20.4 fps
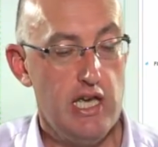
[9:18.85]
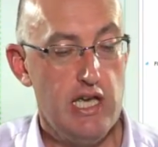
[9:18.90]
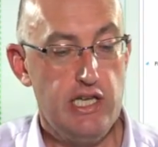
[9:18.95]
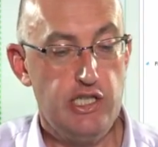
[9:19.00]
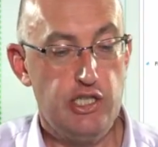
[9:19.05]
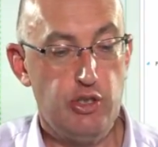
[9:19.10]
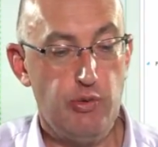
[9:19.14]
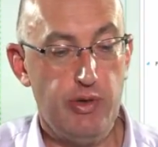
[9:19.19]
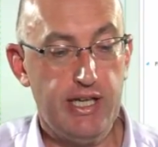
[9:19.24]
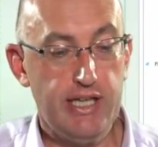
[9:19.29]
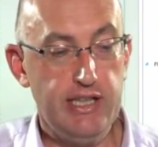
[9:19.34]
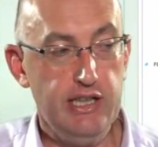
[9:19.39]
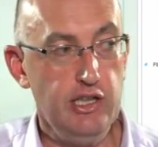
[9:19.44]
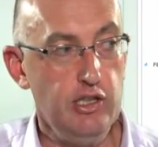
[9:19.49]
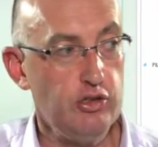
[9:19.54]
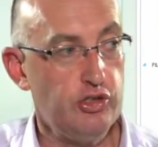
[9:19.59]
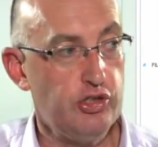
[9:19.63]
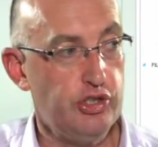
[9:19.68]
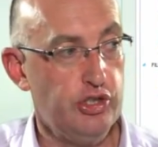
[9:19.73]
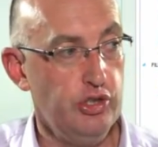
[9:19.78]
So I can
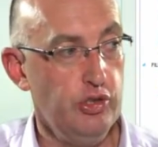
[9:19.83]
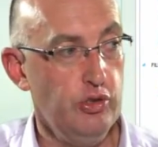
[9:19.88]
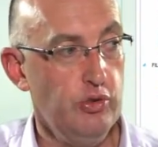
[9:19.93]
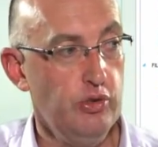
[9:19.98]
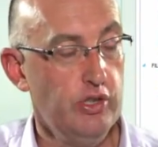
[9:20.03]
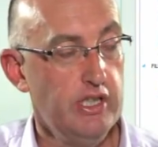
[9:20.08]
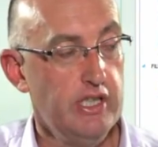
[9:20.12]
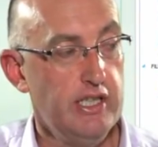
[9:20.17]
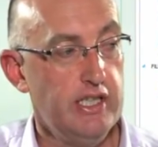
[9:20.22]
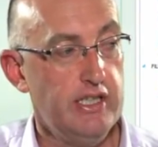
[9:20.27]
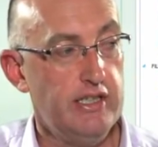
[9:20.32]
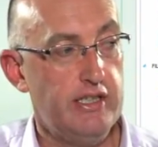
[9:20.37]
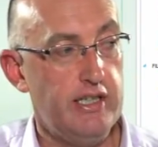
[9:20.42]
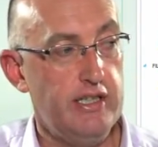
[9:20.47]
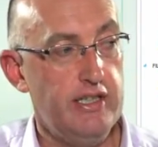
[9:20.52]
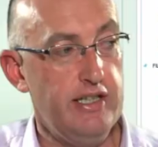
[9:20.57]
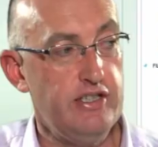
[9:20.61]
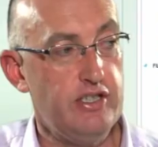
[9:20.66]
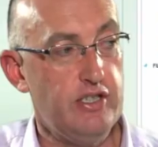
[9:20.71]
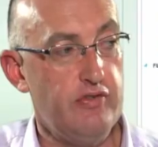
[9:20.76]
look through the
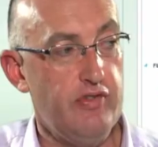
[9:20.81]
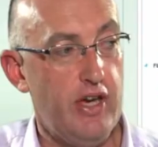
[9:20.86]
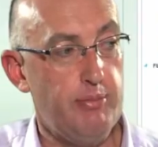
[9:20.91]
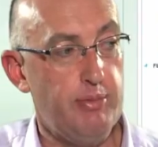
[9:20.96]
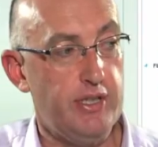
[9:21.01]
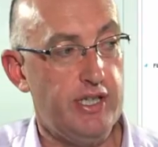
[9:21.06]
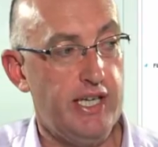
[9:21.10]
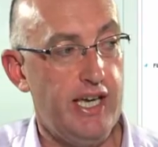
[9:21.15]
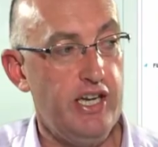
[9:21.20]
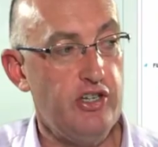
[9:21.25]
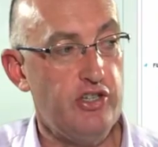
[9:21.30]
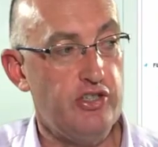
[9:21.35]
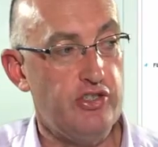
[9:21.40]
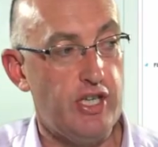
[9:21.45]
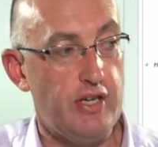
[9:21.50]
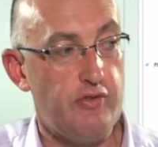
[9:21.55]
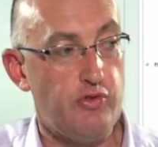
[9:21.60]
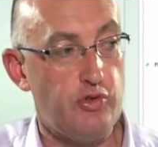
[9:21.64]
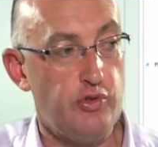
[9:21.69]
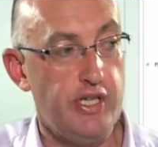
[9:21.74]
list of applications
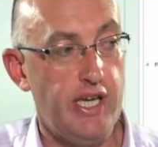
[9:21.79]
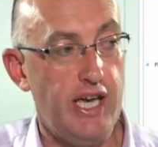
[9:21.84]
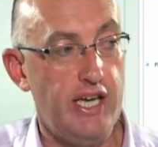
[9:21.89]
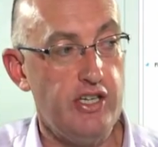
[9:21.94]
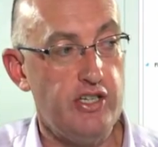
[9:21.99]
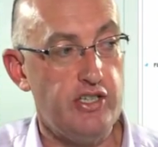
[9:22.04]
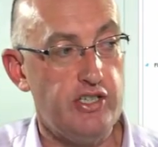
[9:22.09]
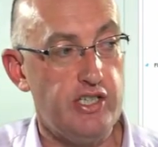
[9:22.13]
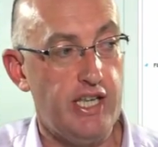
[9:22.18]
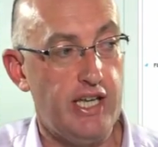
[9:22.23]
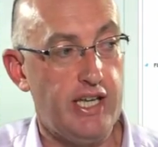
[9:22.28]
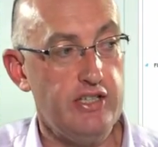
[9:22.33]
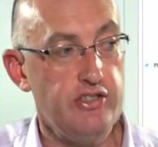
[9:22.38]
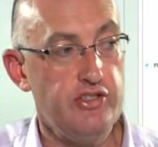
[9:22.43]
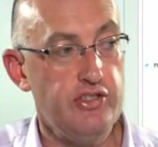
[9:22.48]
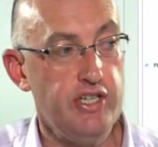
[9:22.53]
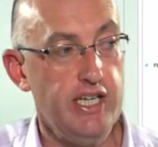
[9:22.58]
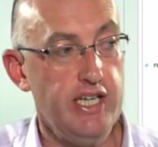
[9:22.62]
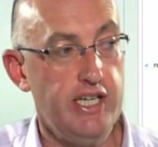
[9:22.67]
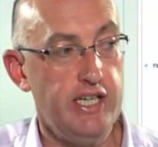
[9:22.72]
I've created, and I can
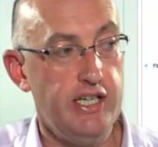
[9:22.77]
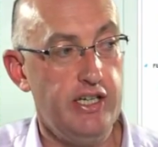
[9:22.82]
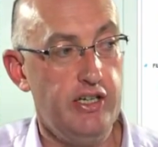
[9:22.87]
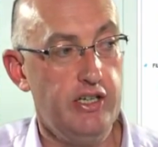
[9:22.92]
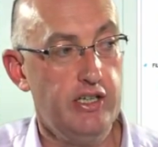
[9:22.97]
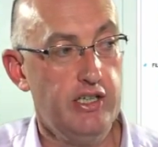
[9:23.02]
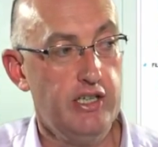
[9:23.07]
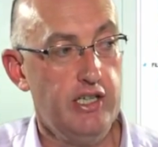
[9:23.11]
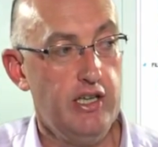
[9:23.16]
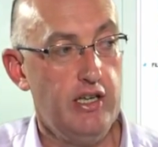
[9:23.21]
see here